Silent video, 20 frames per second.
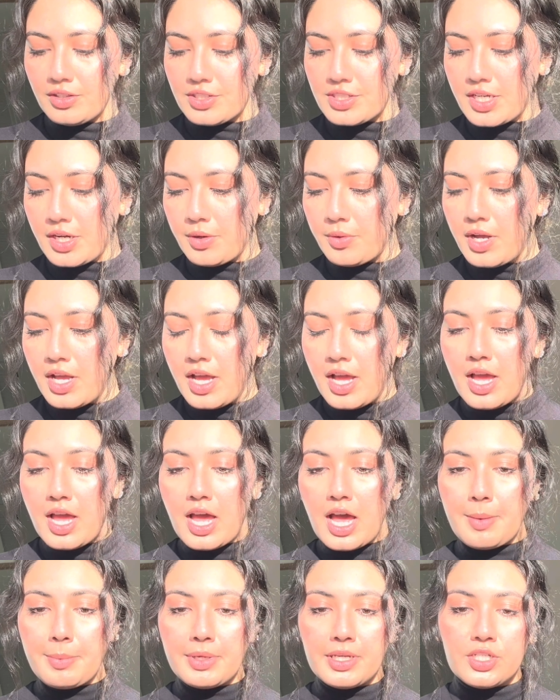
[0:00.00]
So
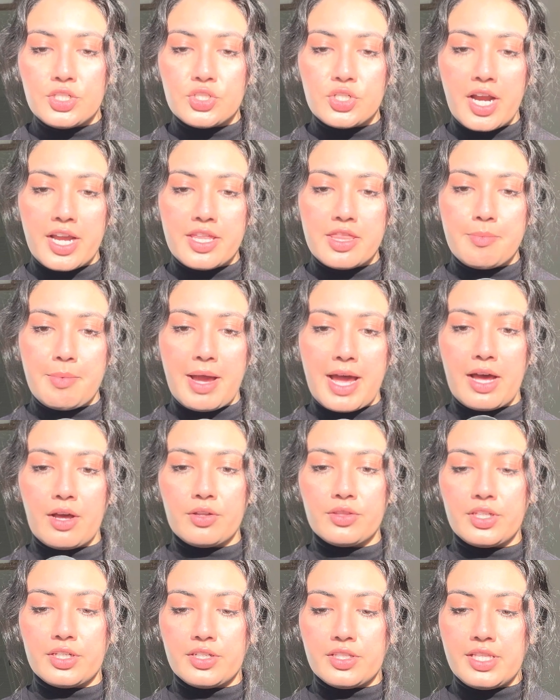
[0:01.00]
I'm gonna try them
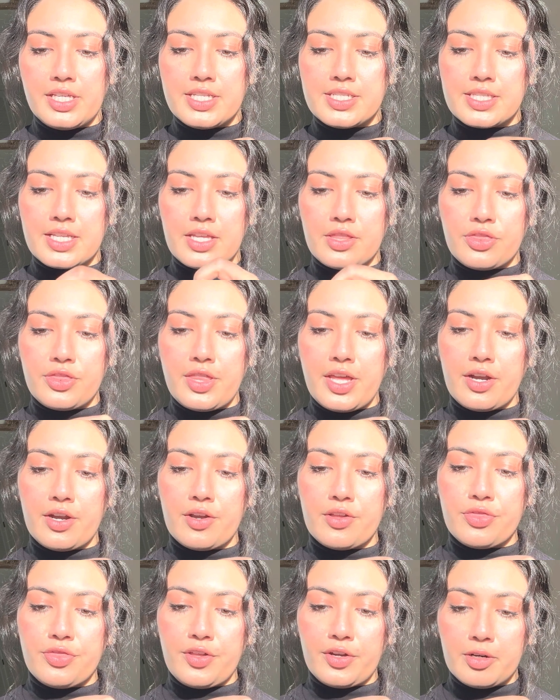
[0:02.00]
out.
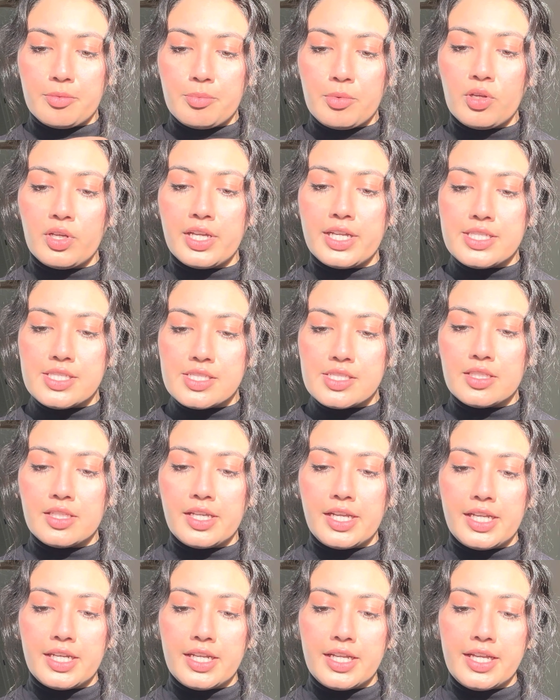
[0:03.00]
They're thermal
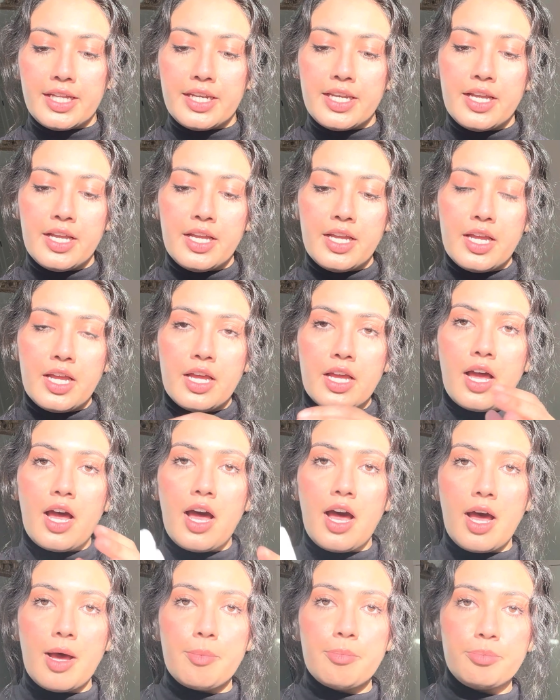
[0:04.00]
insulated
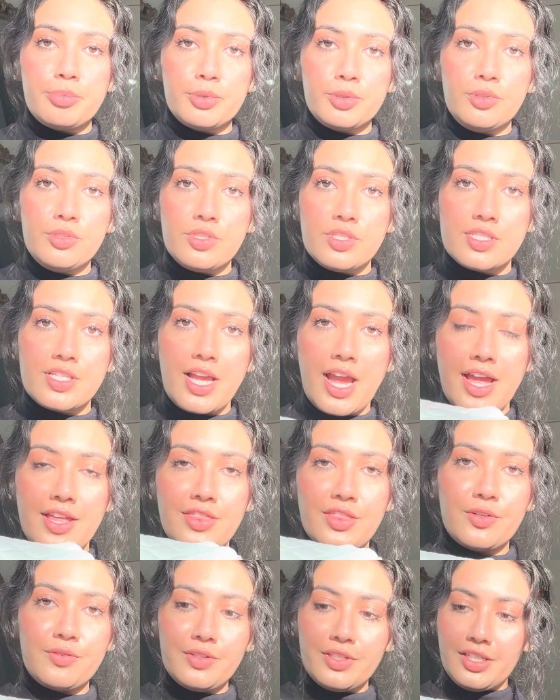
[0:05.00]
boots
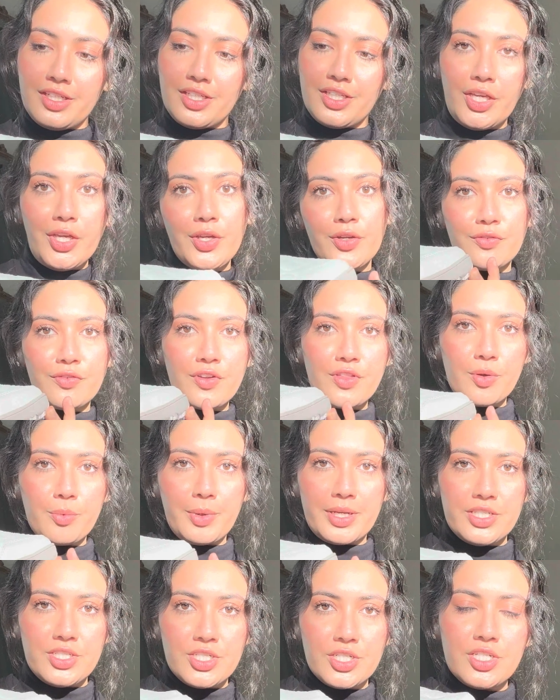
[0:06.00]
and they're really cute for the
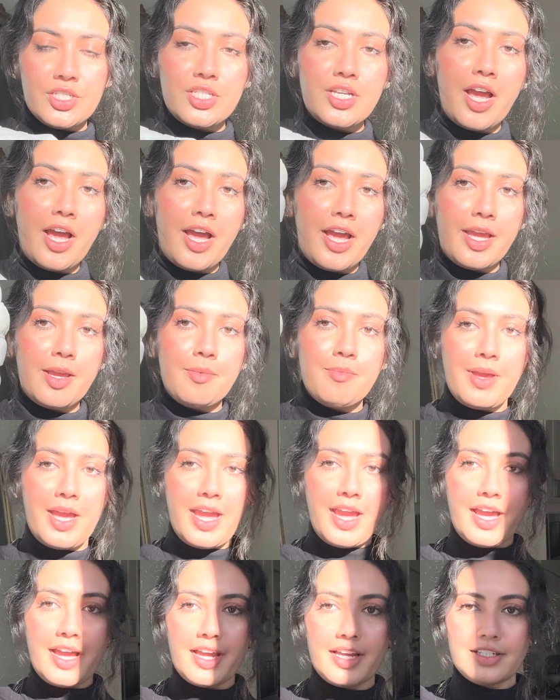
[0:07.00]
winter time.
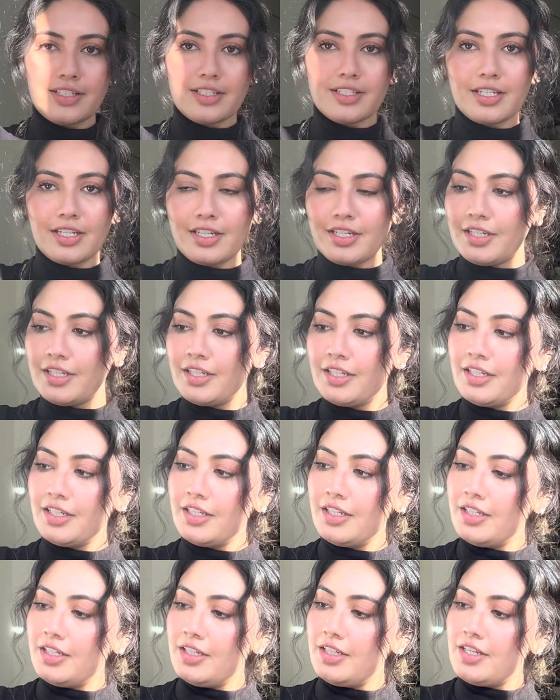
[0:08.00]
And
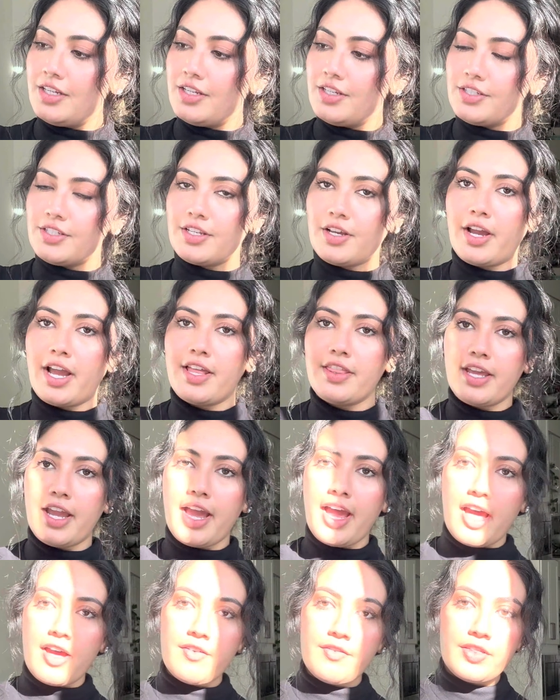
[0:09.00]

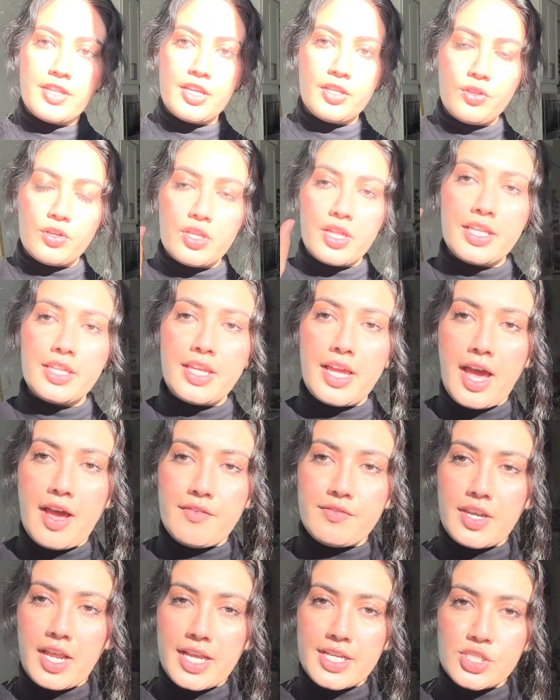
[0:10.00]
they look like they
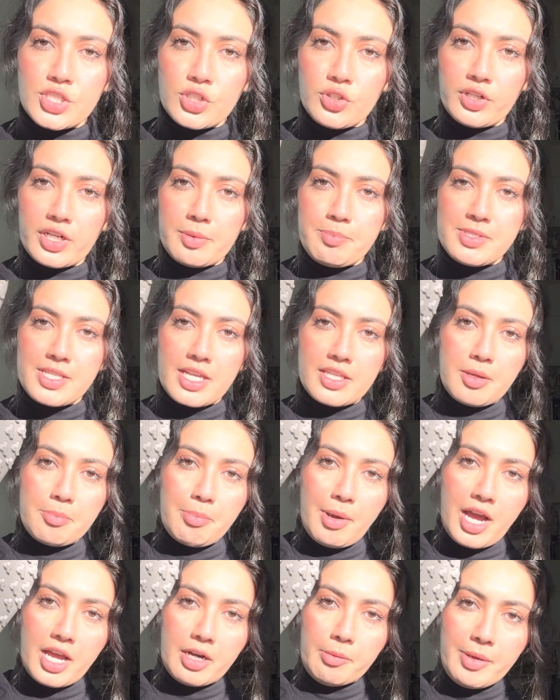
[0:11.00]
have nice grips at the
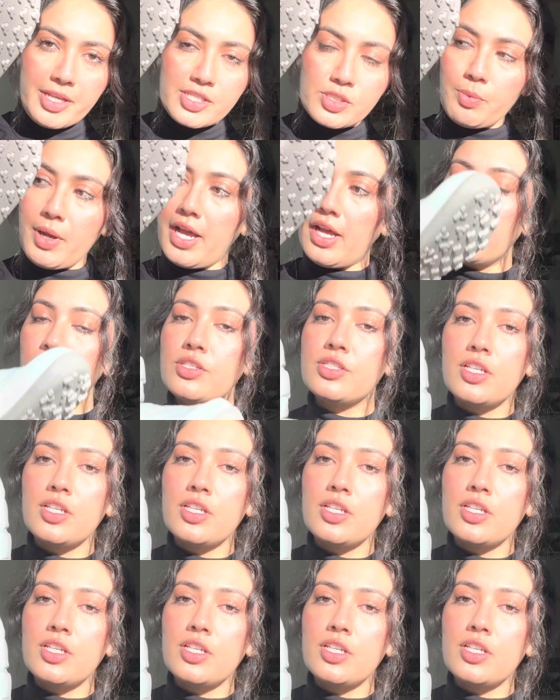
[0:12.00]
bottom as well.